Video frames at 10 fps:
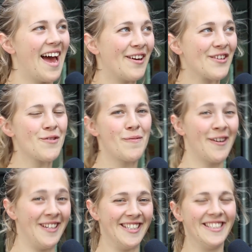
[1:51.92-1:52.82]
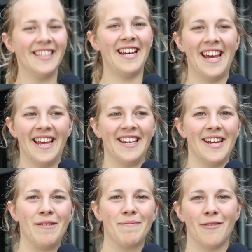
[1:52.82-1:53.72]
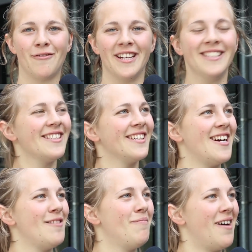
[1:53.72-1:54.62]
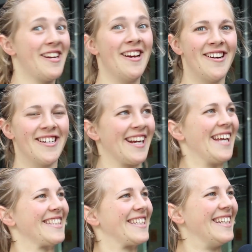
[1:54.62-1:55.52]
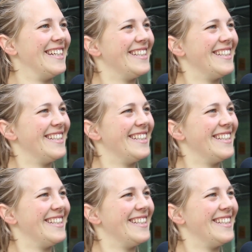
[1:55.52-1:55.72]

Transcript: I go to Berlin and I meet my friends and I'll party hard, I guess.